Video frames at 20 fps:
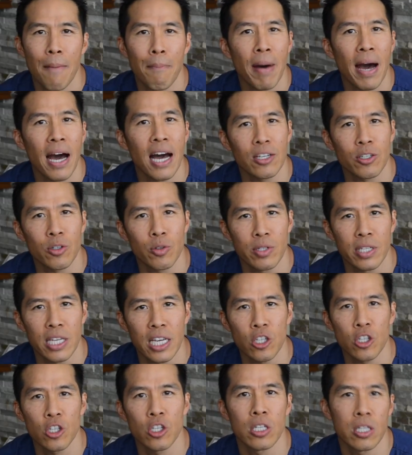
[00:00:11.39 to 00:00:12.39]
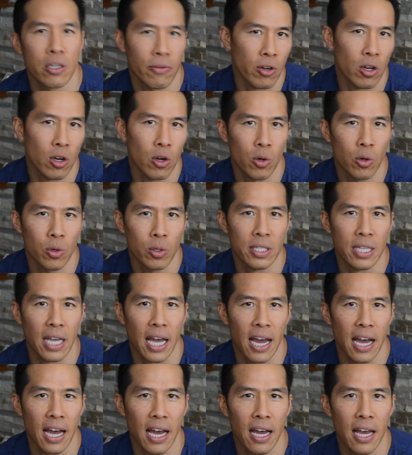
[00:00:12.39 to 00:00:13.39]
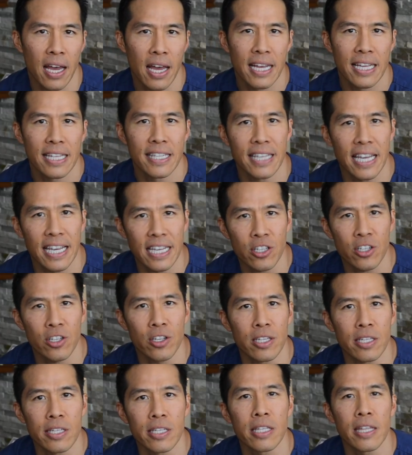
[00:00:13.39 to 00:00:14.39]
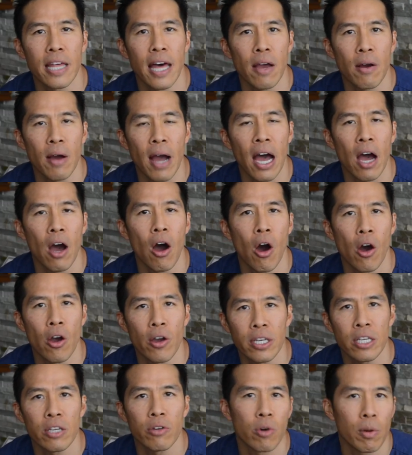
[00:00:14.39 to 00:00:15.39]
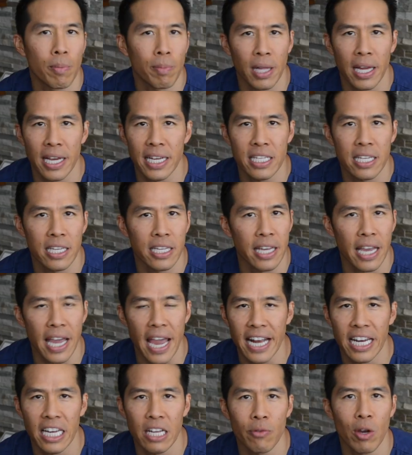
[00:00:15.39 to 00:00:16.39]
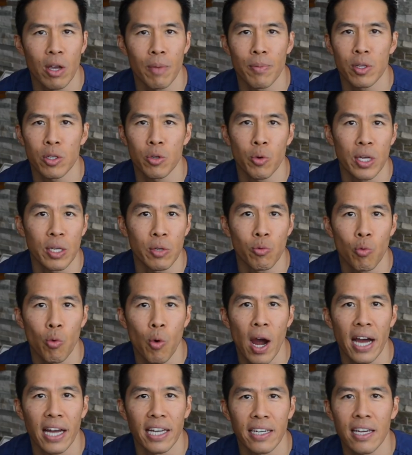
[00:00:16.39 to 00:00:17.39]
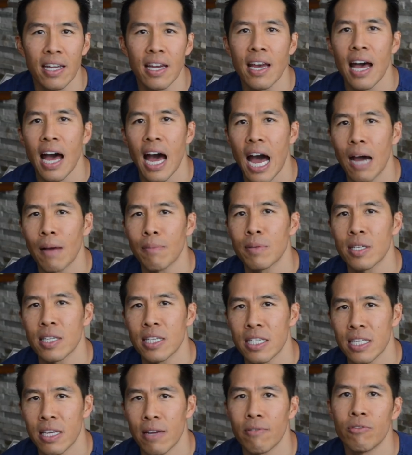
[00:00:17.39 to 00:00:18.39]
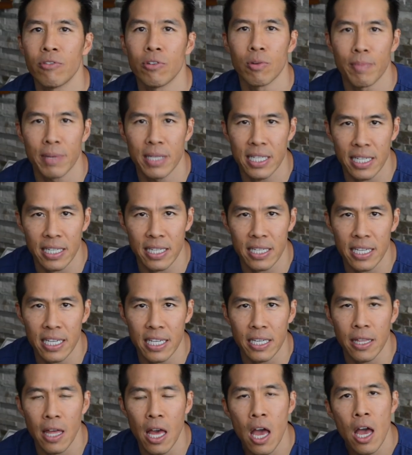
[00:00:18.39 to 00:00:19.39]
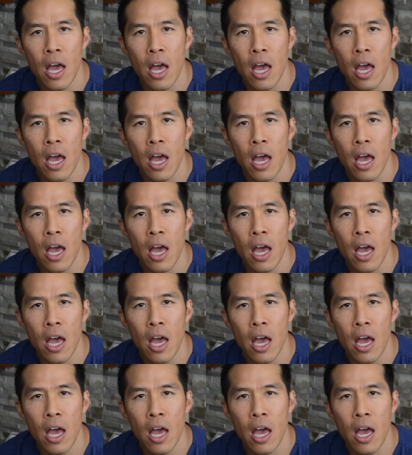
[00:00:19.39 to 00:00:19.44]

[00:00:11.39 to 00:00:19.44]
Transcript: Partial dentures, of course, are dentures that are only replacing anywhere between one up to several missing teeth.